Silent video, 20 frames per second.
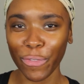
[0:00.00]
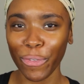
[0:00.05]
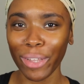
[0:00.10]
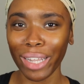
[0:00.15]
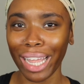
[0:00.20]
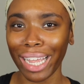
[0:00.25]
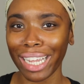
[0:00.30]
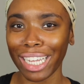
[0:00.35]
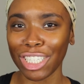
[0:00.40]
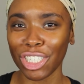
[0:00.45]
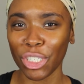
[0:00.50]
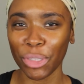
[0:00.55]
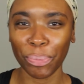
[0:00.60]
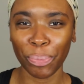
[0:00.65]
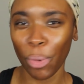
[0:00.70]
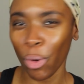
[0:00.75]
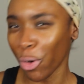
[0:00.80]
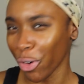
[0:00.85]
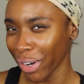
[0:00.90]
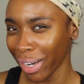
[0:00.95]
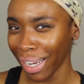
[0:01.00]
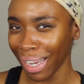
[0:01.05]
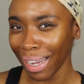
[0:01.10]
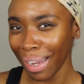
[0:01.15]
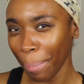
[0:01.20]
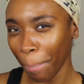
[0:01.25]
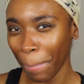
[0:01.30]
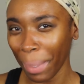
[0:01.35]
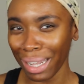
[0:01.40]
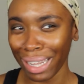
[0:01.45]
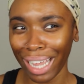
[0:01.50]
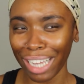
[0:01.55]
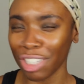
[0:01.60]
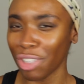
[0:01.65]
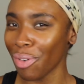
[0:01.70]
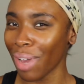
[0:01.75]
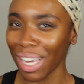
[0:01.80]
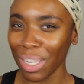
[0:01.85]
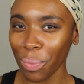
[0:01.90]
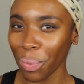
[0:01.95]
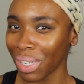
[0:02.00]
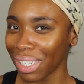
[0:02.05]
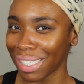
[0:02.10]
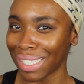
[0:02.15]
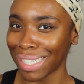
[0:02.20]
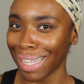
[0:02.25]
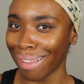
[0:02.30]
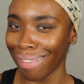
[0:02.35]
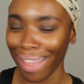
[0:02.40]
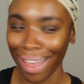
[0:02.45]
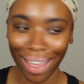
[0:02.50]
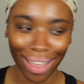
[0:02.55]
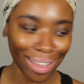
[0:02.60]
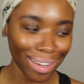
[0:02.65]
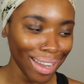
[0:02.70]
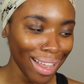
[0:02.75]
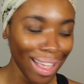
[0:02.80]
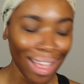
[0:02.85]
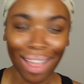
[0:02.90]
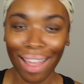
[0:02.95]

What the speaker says: feel like it's just boring. But like, do you guys want to see that?